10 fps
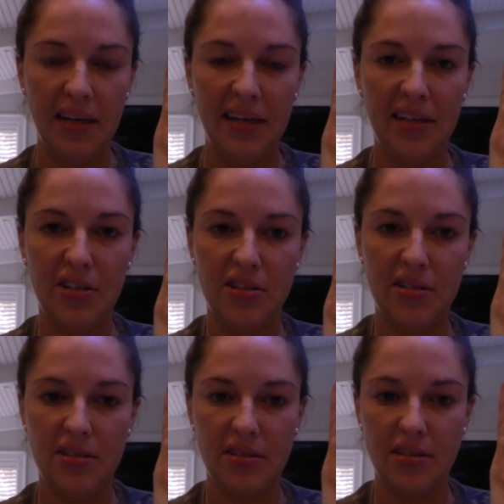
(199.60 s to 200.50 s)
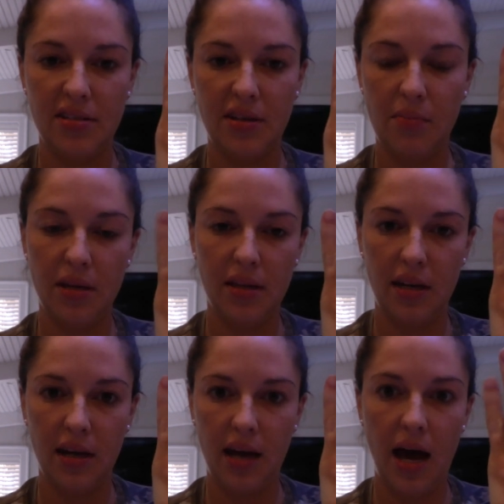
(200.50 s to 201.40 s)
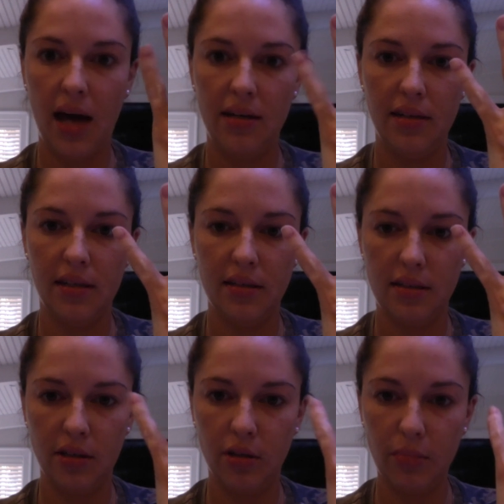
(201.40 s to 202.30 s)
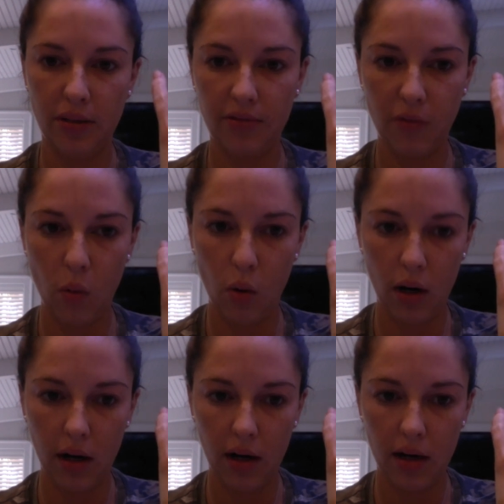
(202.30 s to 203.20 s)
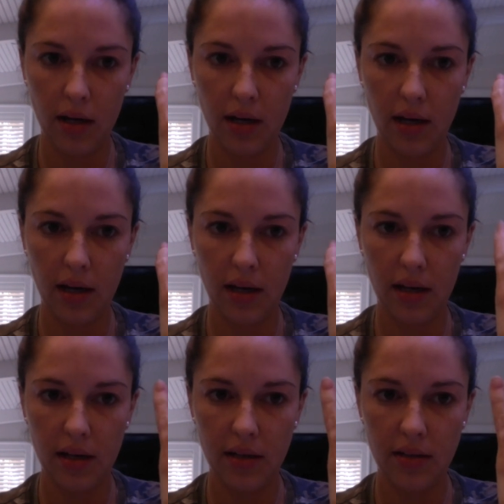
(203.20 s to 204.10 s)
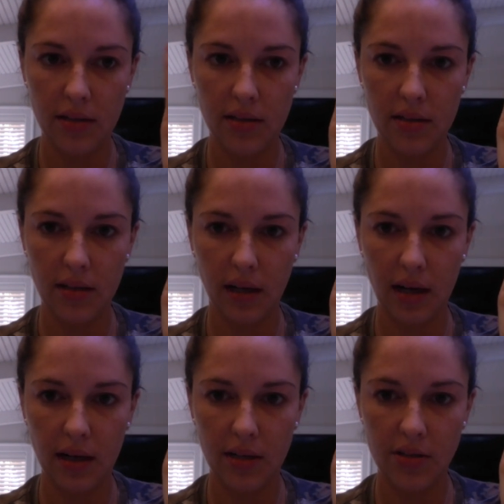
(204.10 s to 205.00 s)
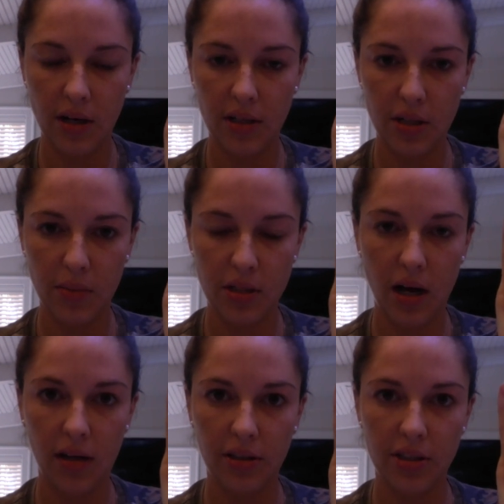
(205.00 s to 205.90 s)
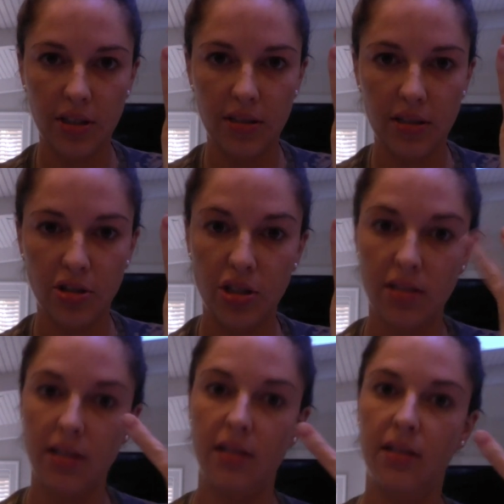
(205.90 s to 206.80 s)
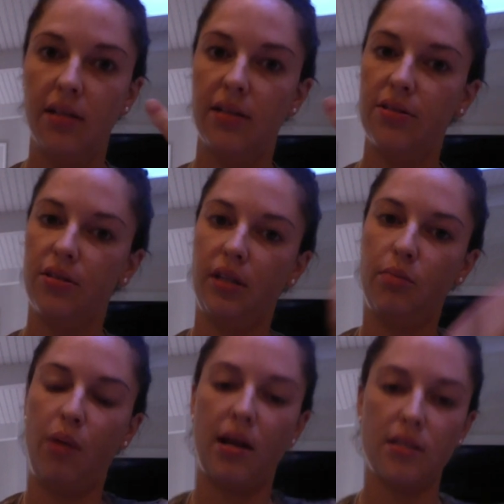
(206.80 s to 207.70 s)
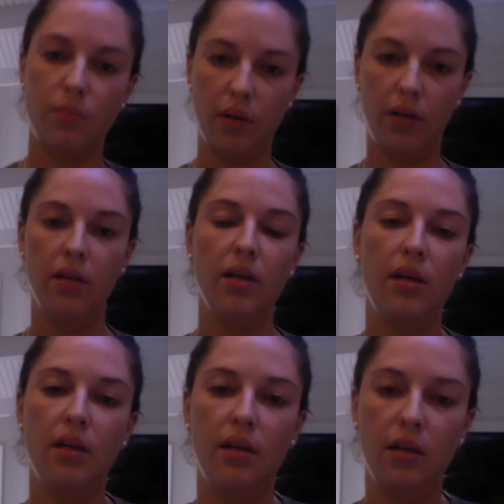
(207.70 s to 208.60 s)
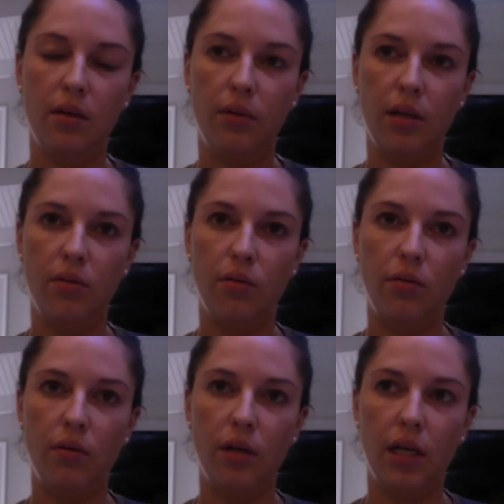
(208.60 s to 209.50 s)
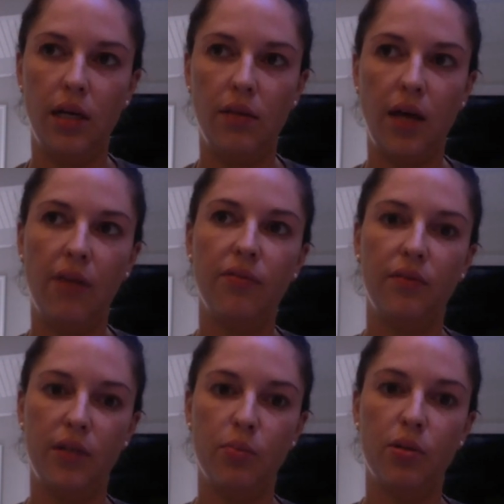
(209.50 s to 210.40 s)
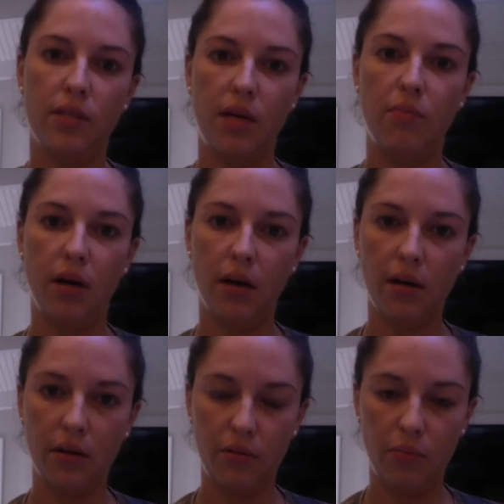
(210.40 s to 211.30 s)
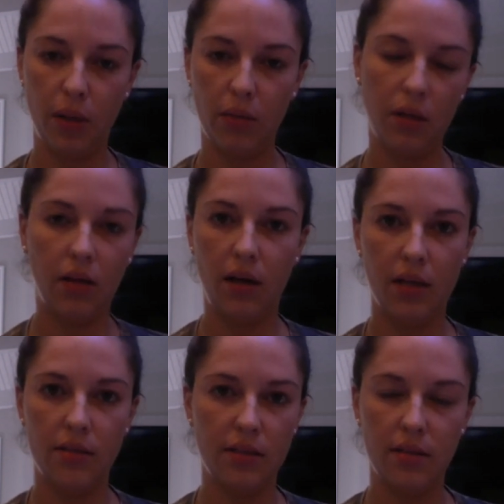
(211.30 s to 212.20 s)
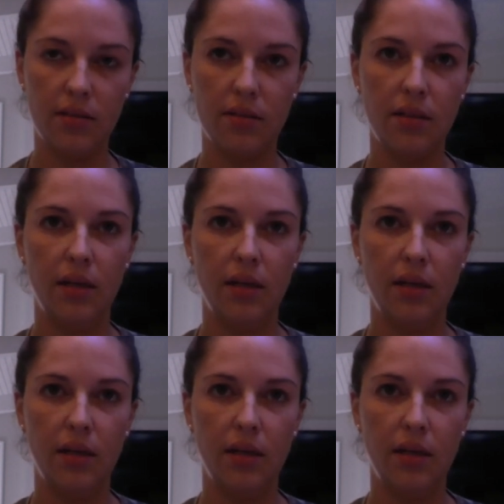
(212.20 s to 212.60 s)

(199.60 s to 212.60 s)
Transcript: It's something that I hadn't considered before, and I saw a dermatologist, and she said it's certainly possible. When you hit that 50% mark of pigment loss, it's